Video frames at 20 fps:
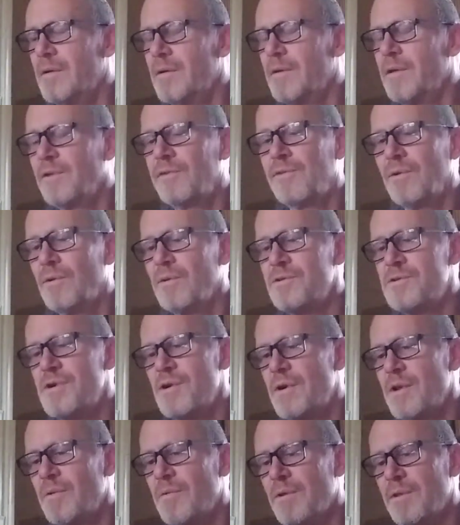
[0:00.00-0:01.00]
this whole
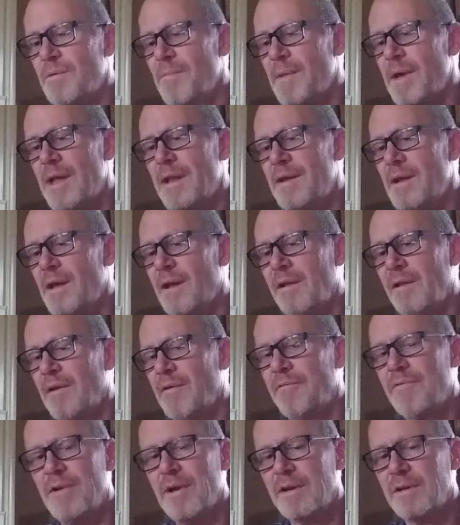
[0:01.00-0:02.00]
journey with the Mandela
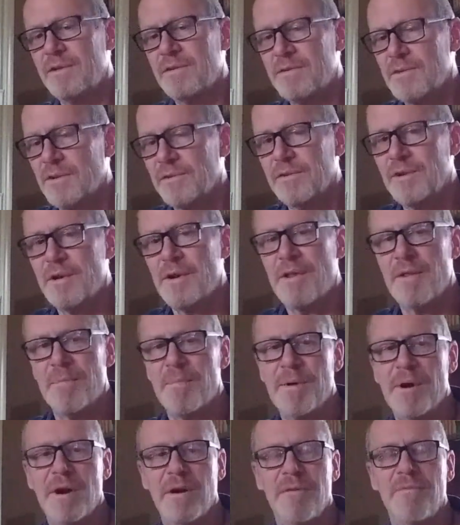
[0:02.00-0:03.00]
effect is just another
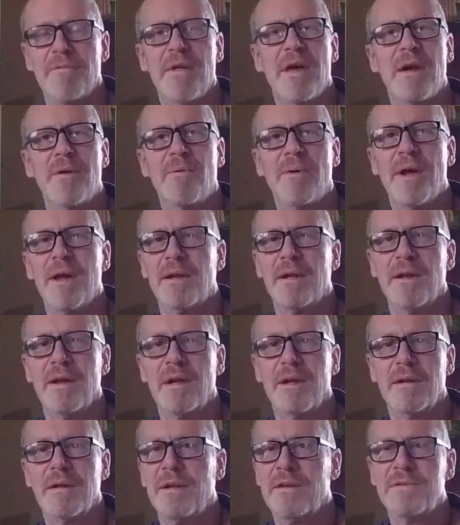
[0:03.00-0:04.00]
part of that
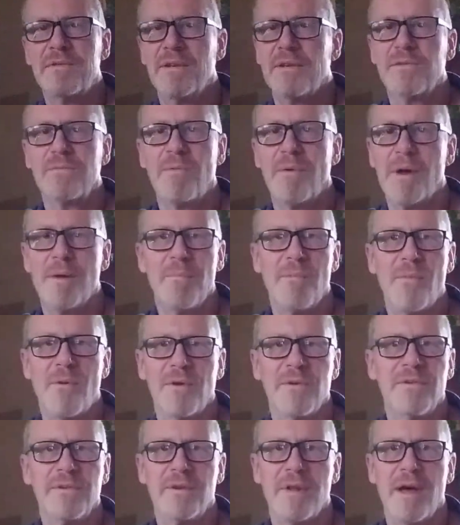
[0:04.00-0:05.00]
awakening. It's just one more
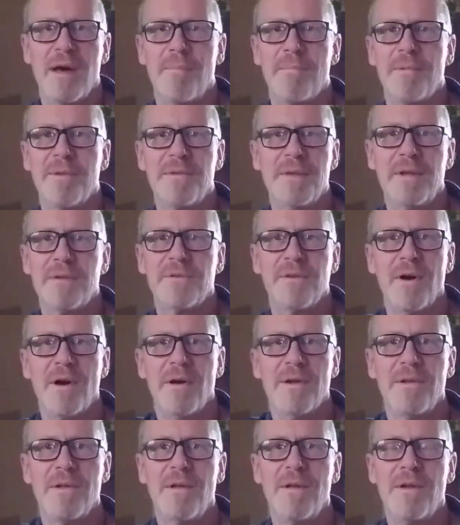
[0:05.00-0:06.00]
step. That's
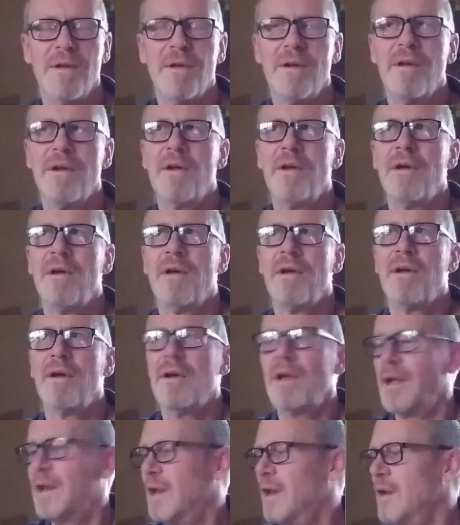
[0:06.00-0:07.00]
all.
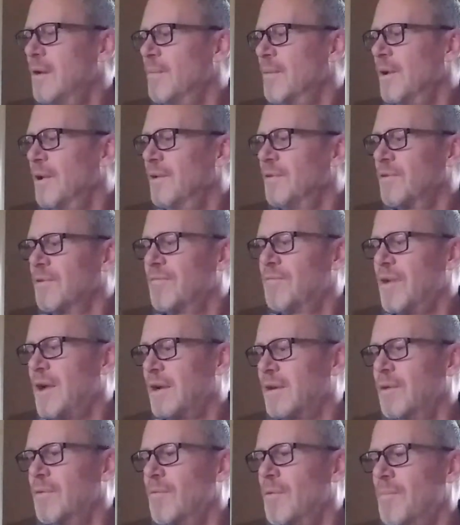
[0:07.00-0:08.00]
And anybody that's
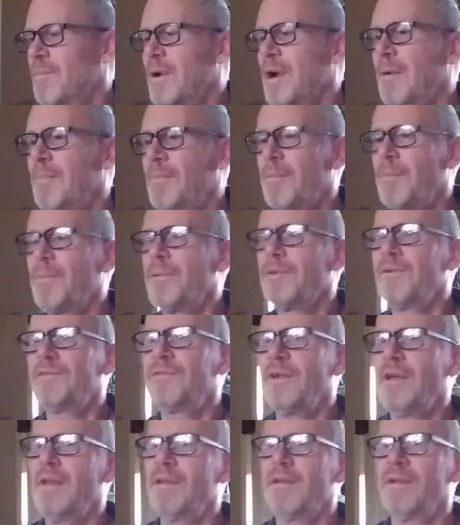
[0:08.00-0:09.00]
affected would probably
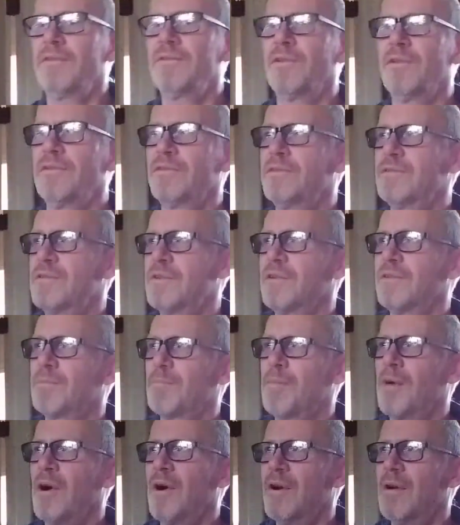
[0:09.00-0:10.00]
say, this is
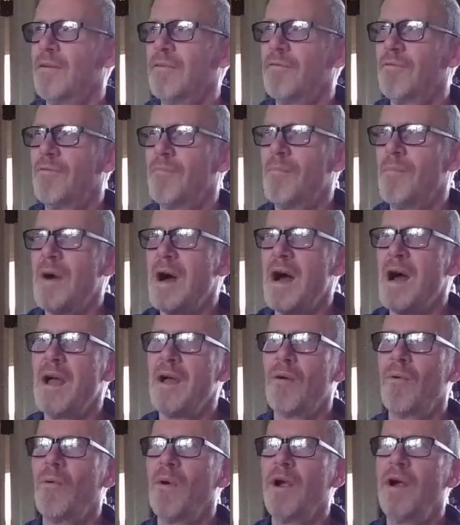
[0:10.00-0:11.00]
just part of my
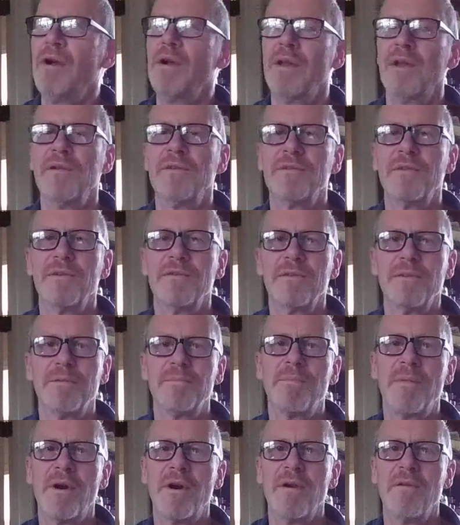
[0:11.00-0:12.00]
awareness. This is
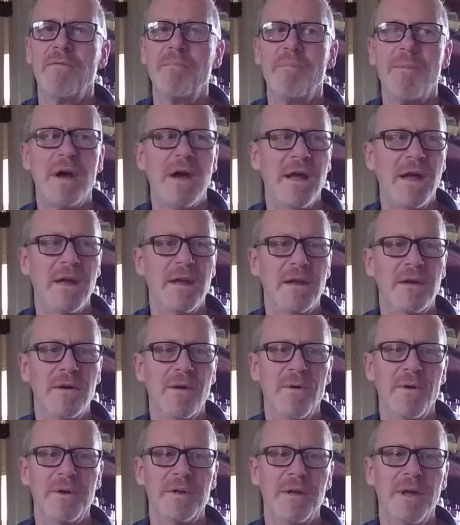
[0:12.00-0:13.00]
part of my
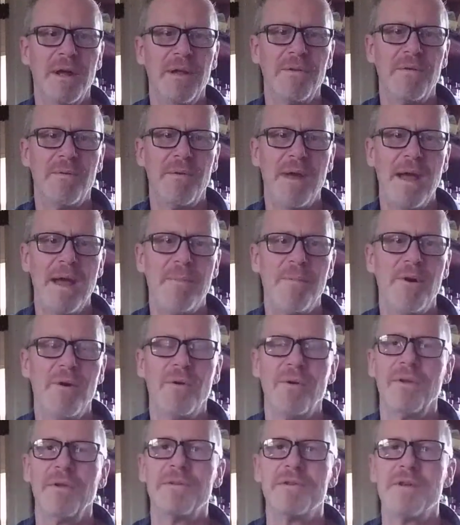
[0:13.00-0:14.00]
going down the rabbit
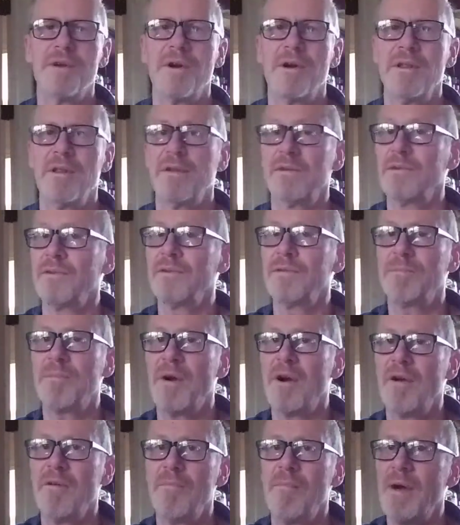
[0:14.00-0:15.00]
hole journey. This is
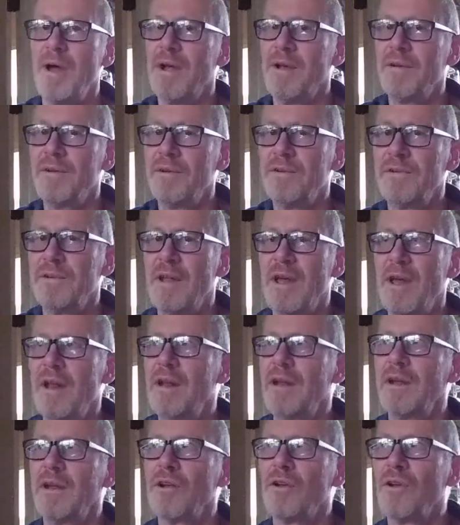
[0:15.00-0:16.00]
part of my
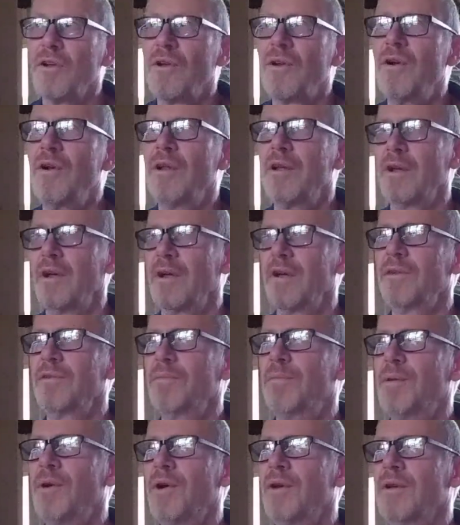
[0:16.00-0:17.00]
understanding and learning
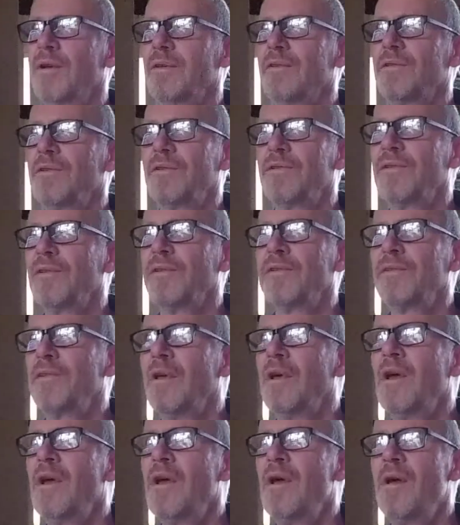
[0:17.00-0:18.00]
experience. This is
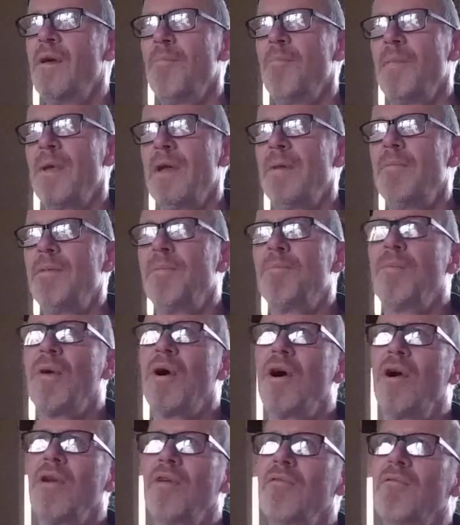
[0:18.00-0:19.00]
maybe
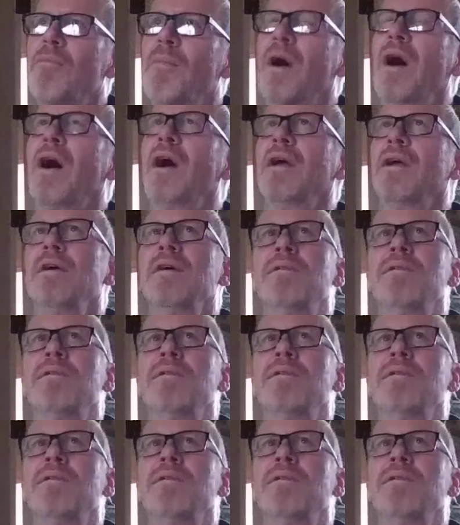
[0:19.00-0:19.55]
part of my,